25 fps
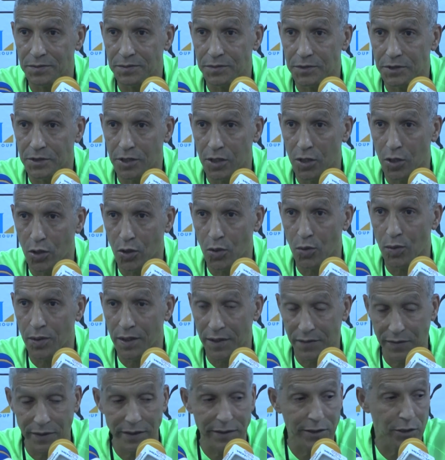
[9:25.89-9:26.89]
So
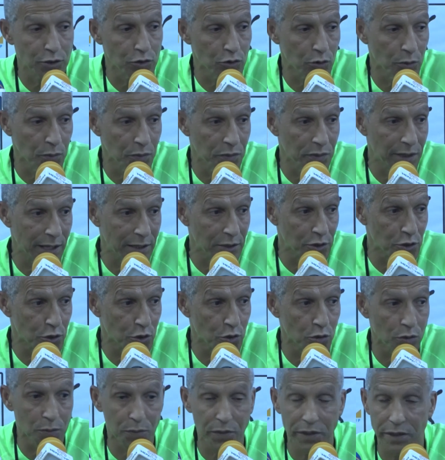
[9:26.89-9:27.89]
I think that
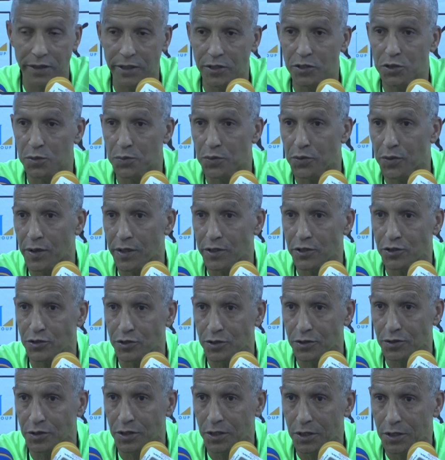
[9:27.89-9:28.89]
should be an
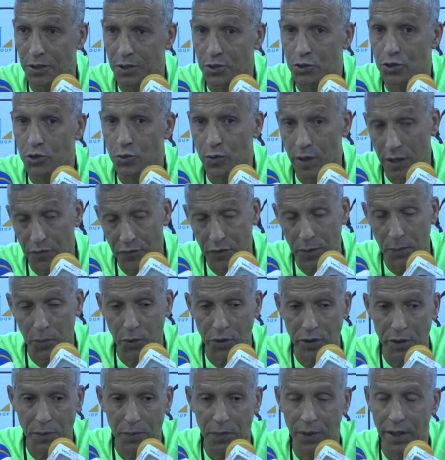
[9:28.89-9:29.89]
inspiration to
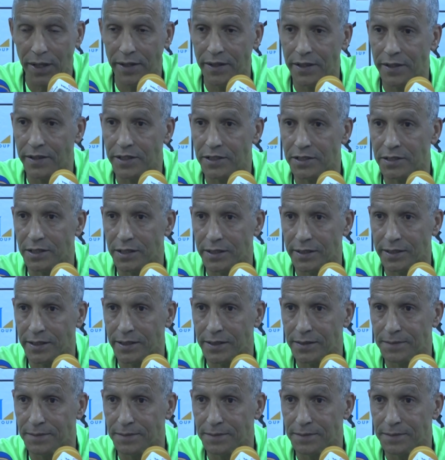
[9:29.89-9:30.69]
everybody playing in this league.